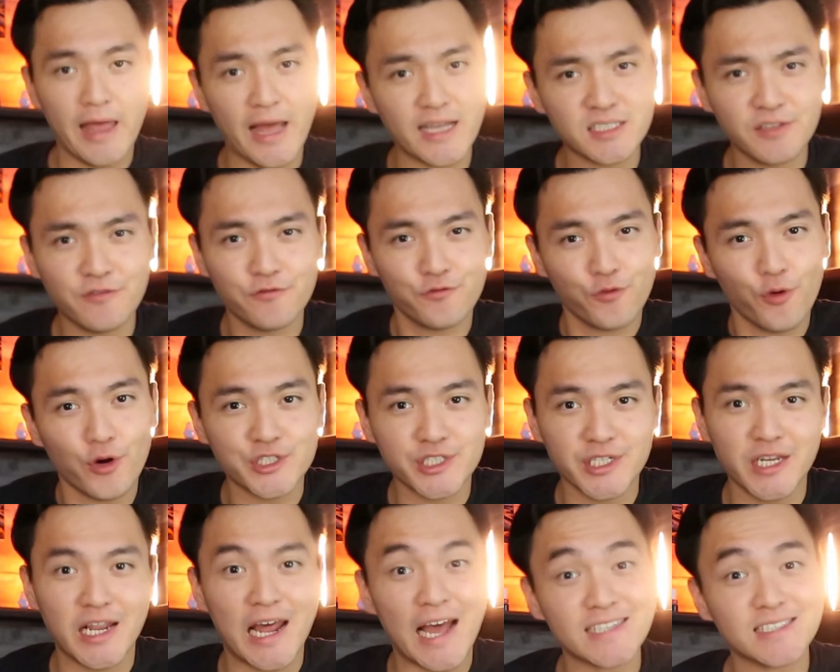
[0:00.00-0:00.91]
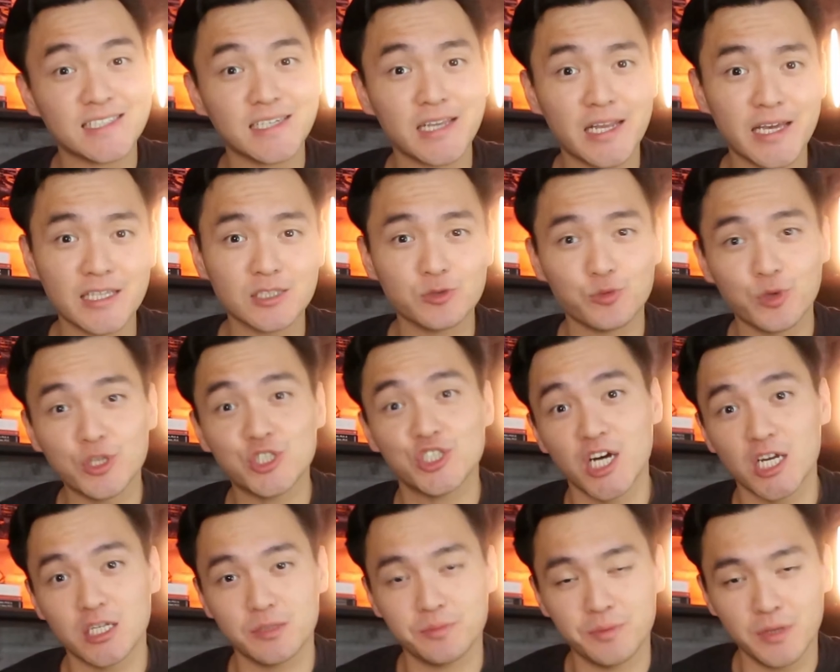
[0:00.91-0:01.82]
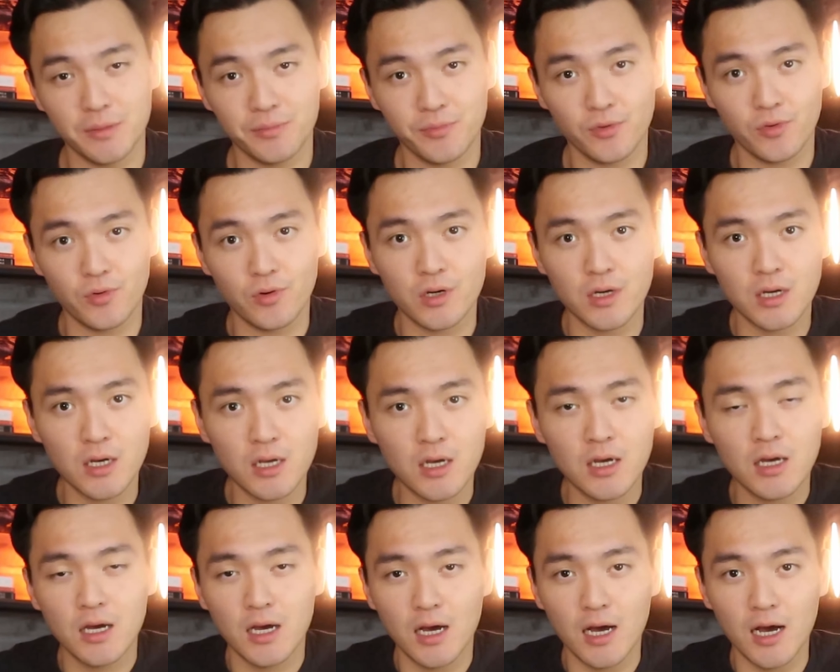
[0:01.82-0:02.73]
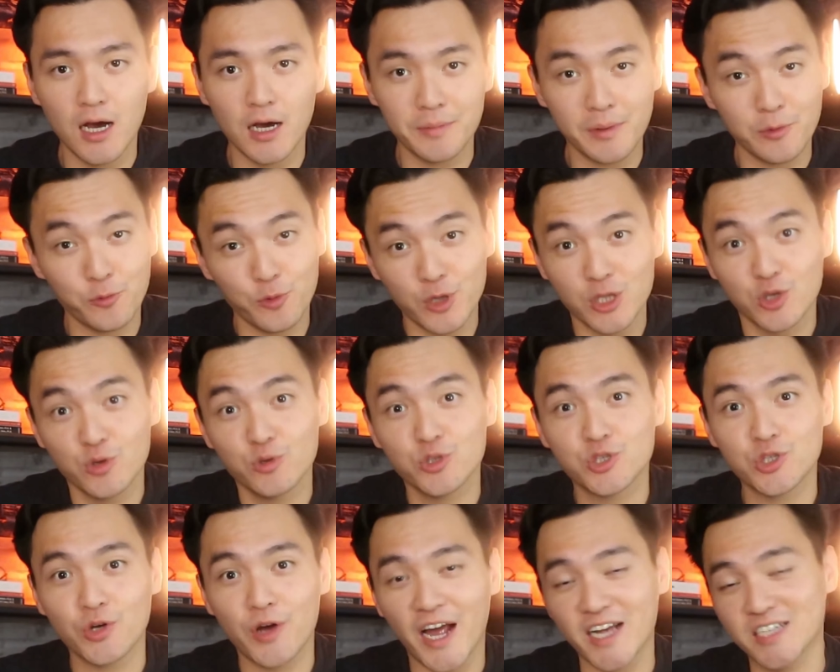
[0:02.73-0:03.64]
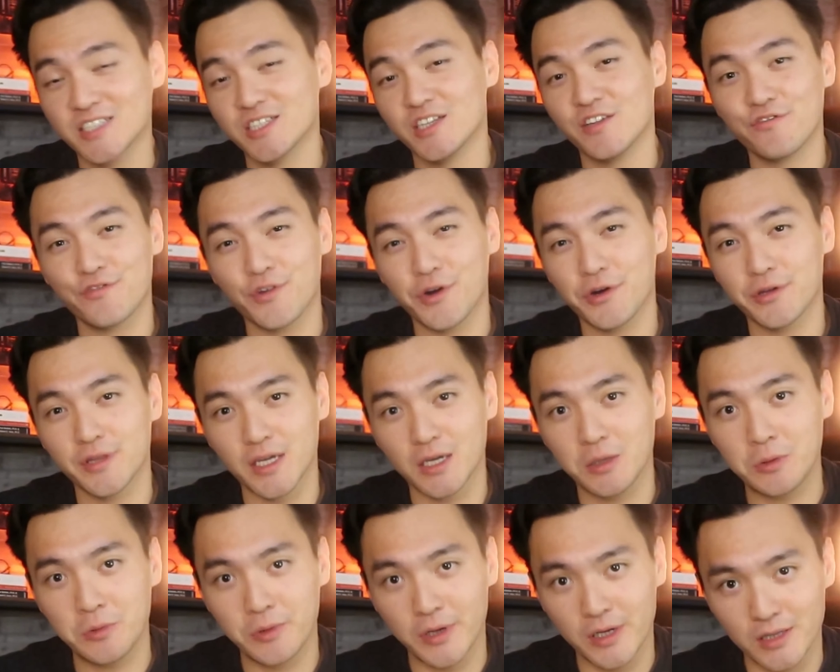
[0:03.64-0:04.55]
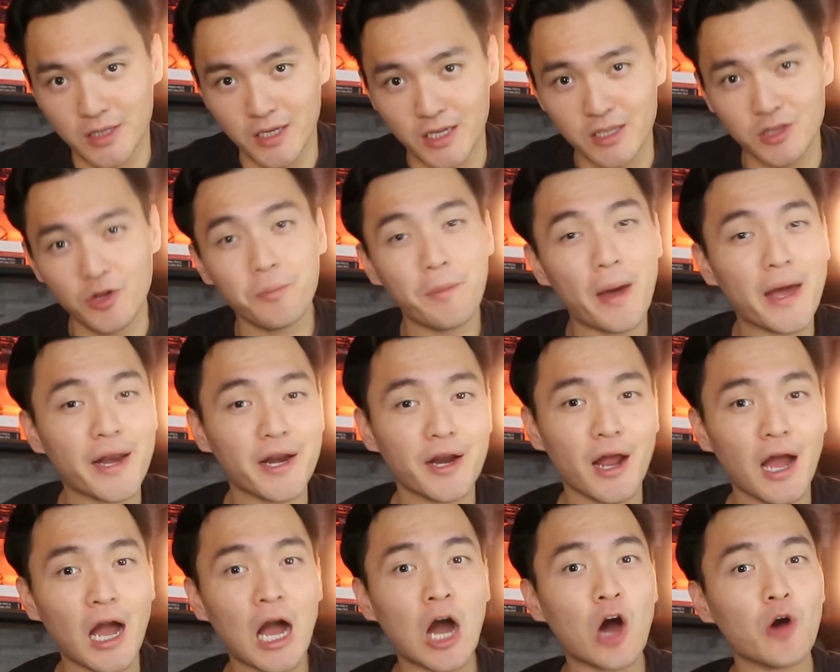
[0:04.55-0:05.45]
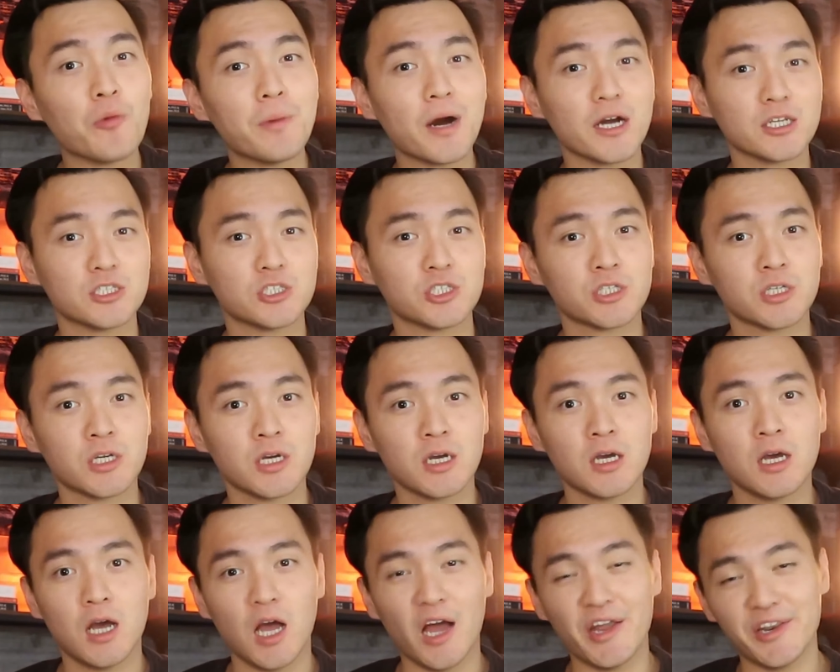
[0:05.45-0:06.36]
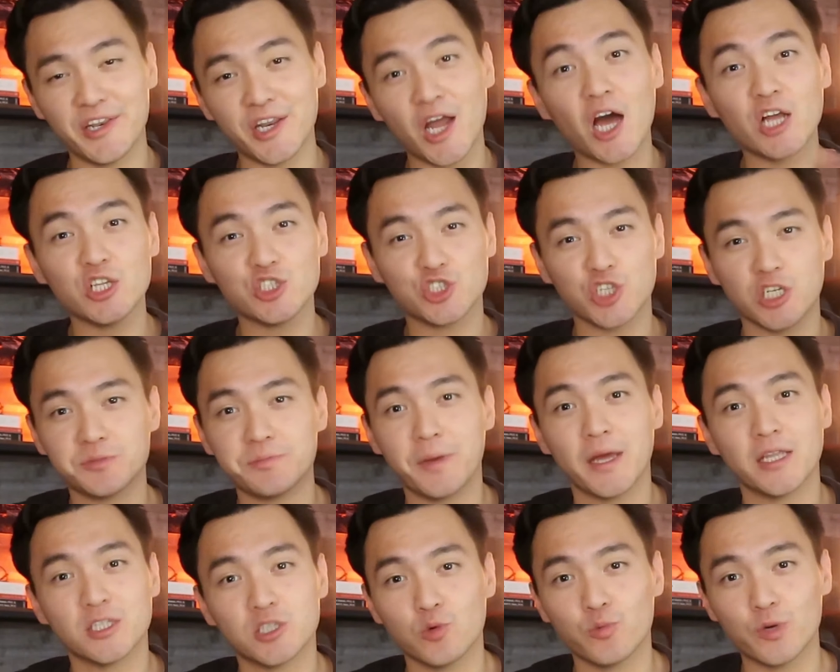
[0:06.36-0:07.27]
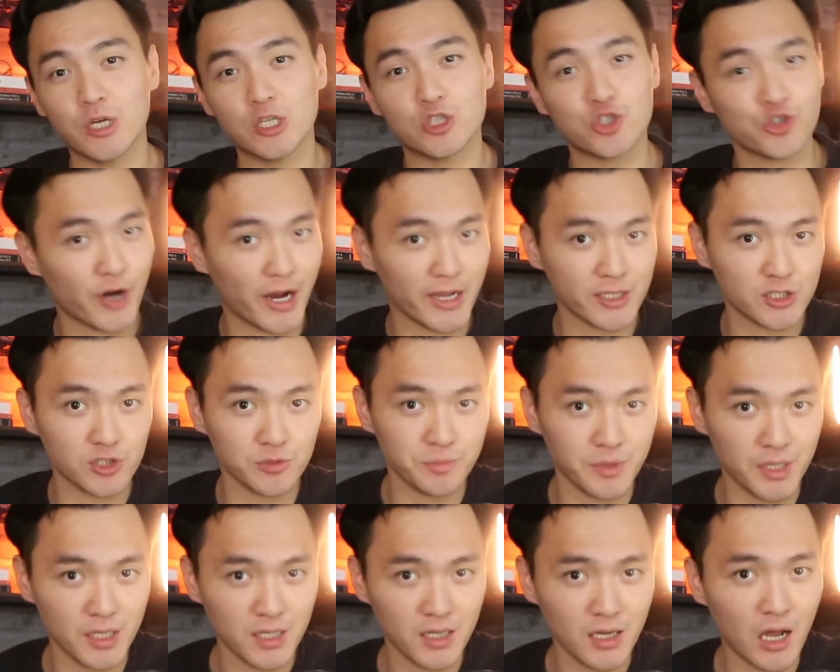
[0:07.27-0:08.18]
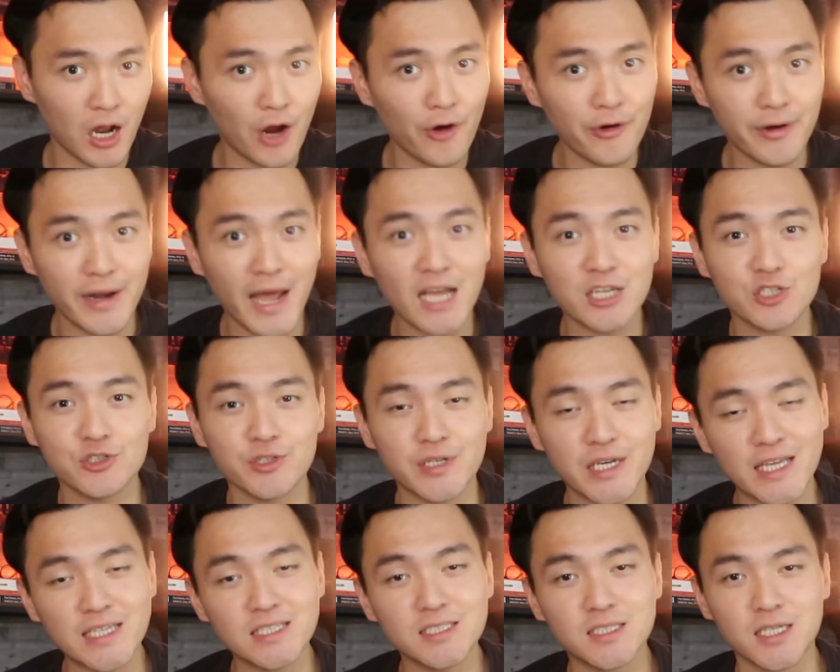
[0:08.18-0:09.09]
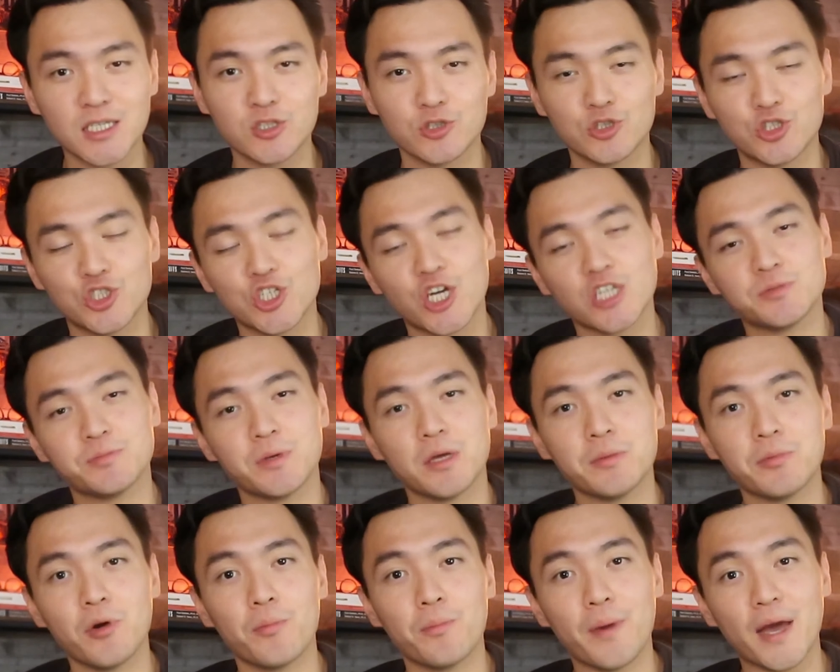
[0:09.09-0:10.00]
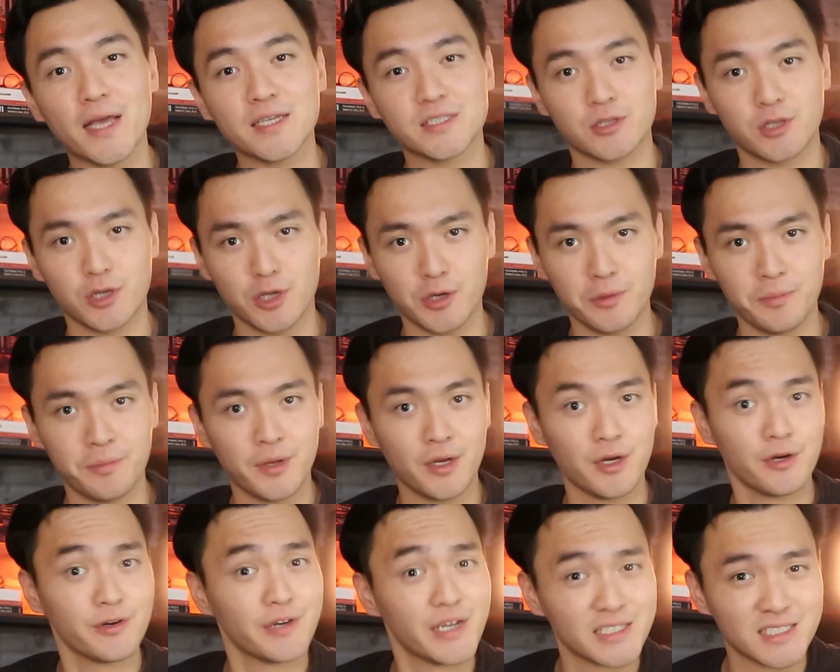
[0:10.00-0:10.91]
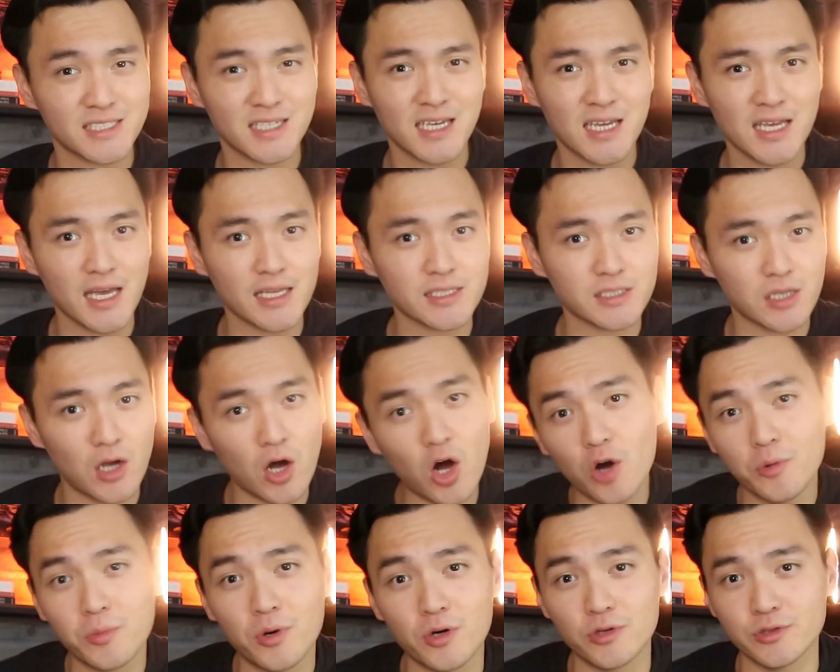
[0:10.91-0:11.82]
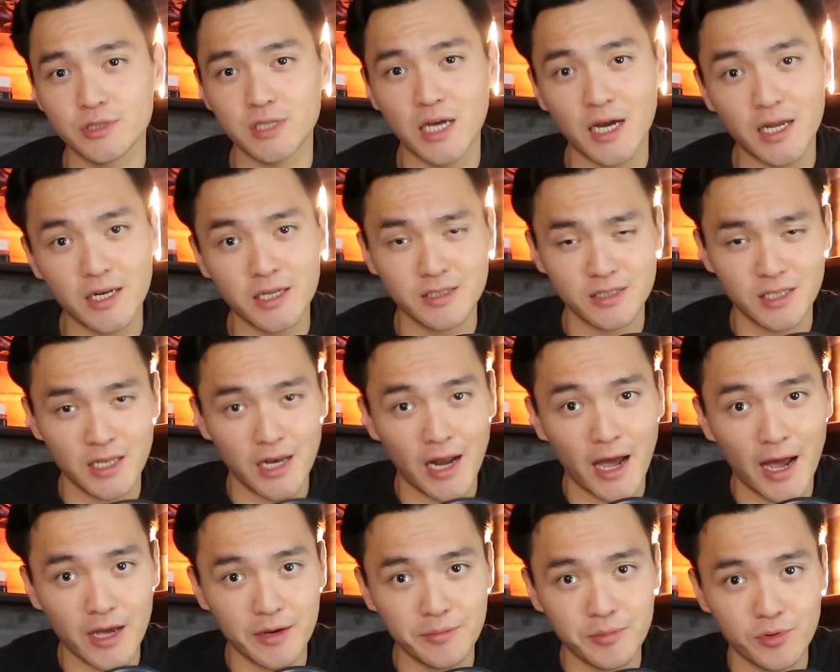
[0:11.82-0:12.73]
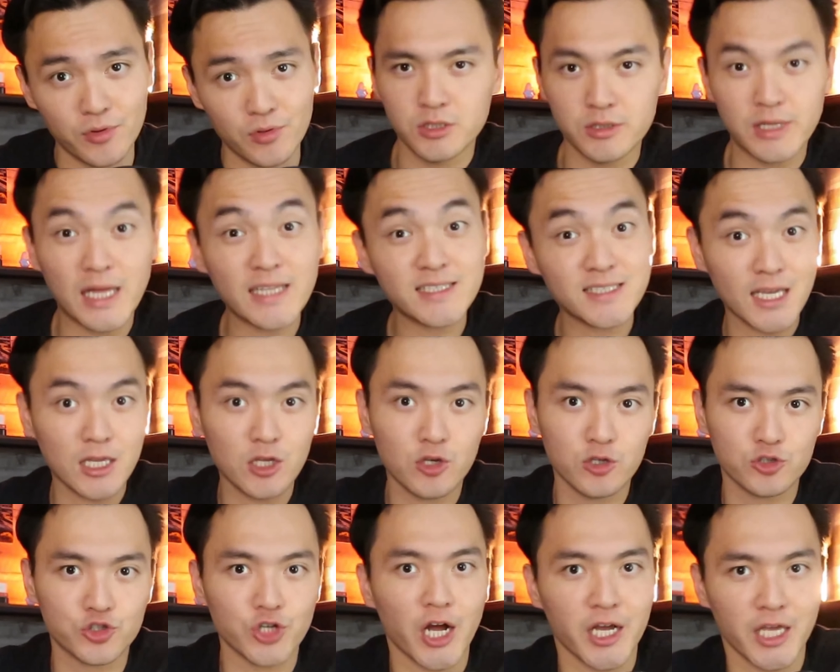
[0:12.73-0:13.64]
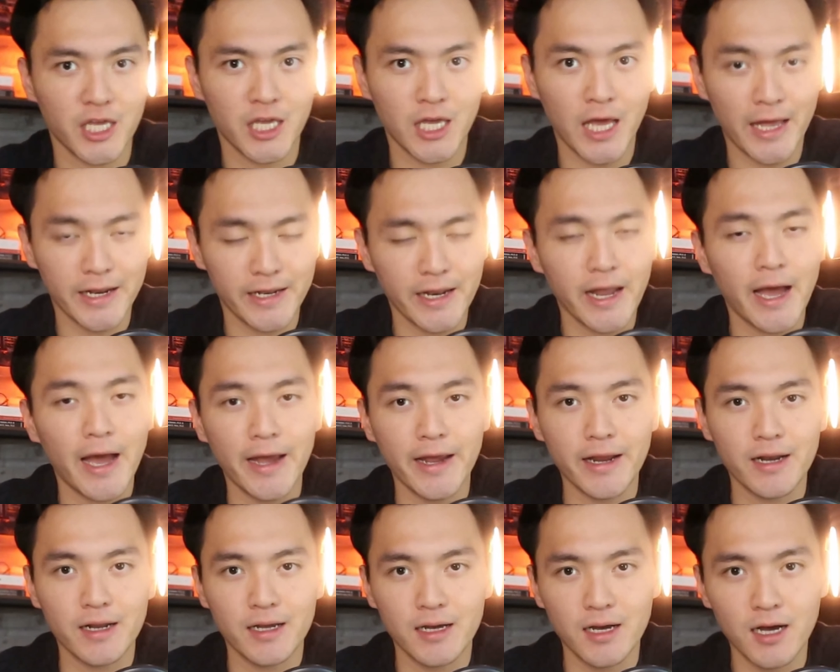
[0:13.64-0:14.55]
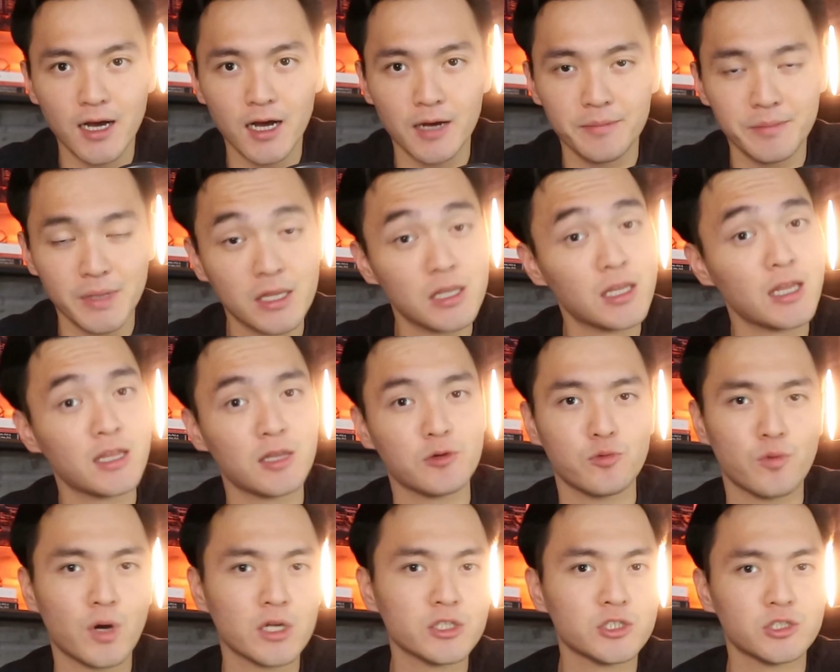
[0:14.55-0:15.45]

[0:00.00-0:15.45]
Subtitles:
As unfortunate as it is, we judge people. And we do so actually fairly quickly. No matter how much non-judgmental we try to be, our natural instinct to judge people based on their appearance is almost undeniable. So let's say you're jogging at night, and then